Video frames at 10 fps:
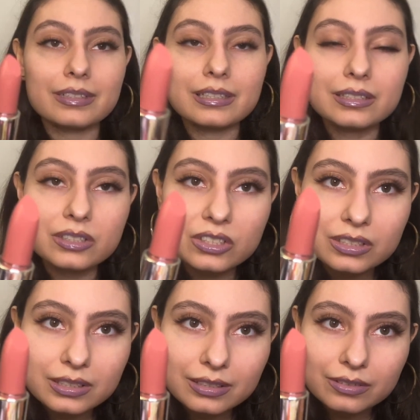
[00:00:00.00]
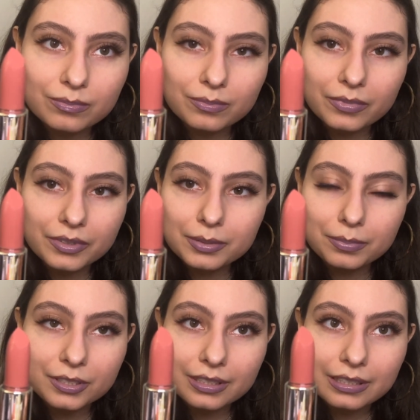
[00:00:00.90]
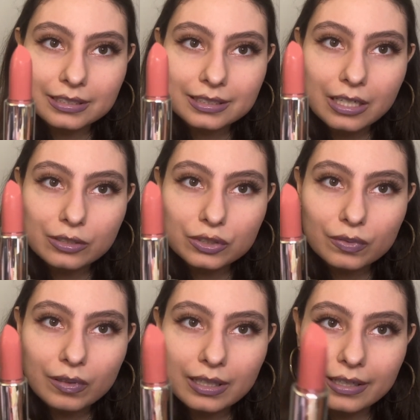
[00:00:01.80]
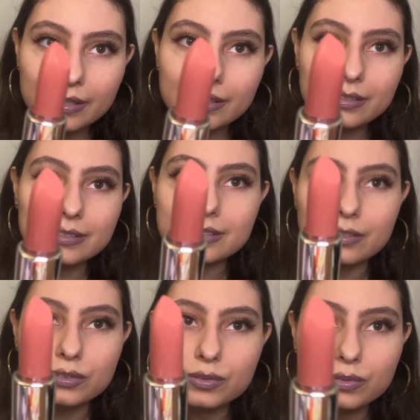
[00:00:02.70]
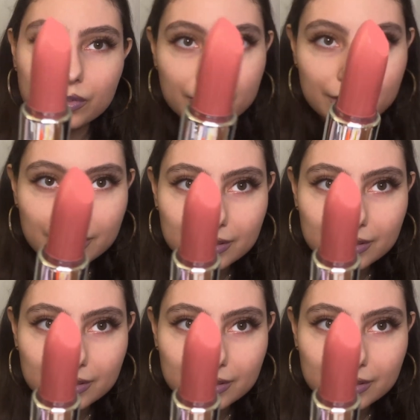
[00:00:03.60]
It's just very pretty. It's not too light, it's not too dark.